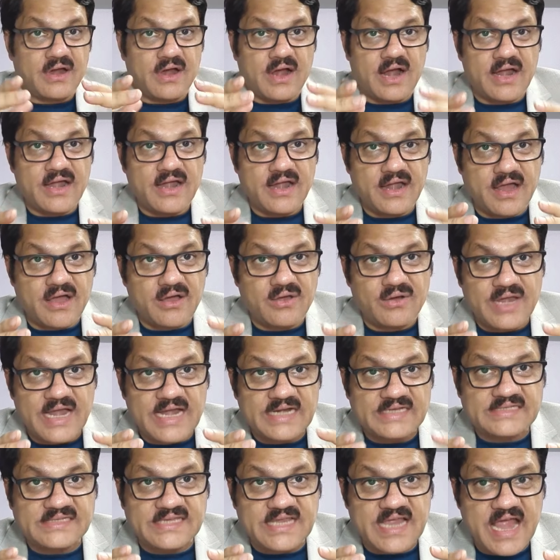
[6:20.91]
And now
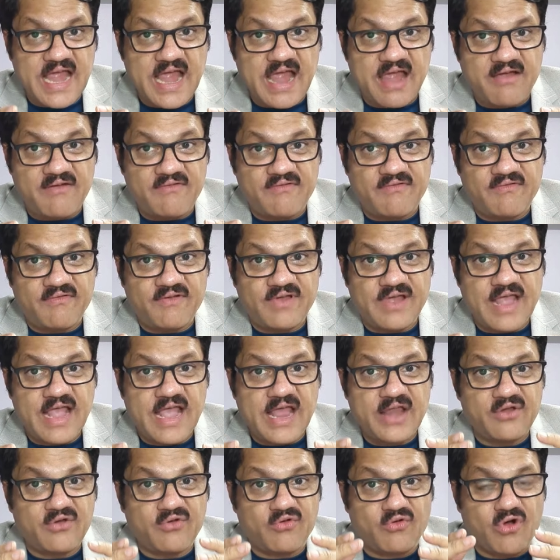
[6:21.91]
let's have
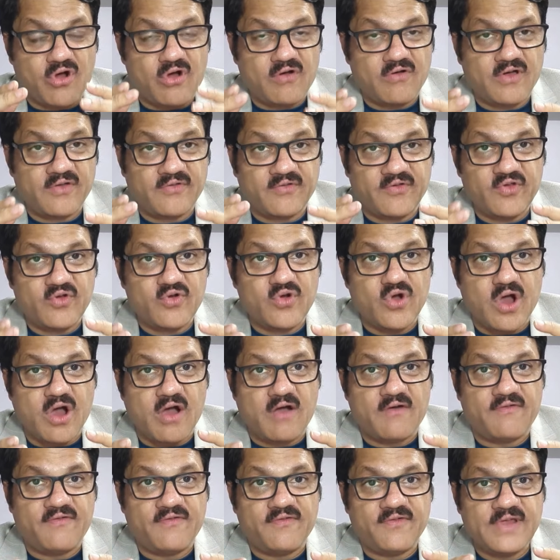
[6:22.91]
an overview
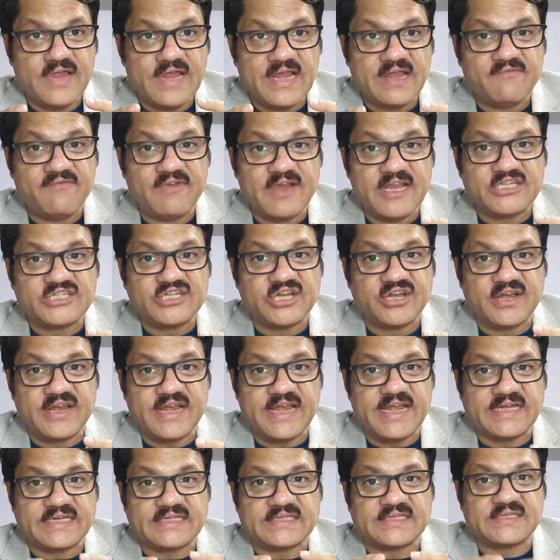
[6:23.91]
of inflation
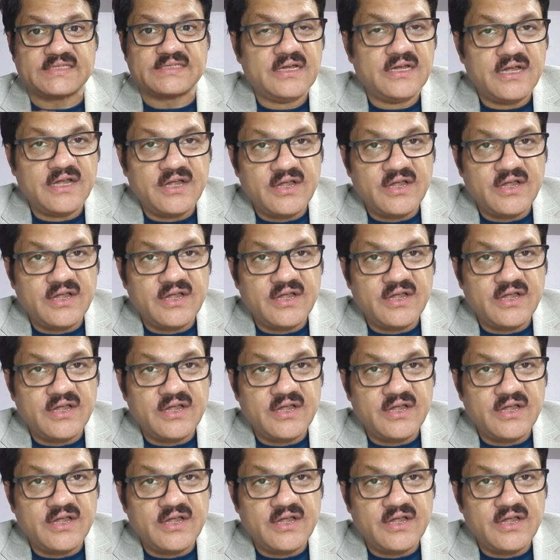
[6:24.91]
rates.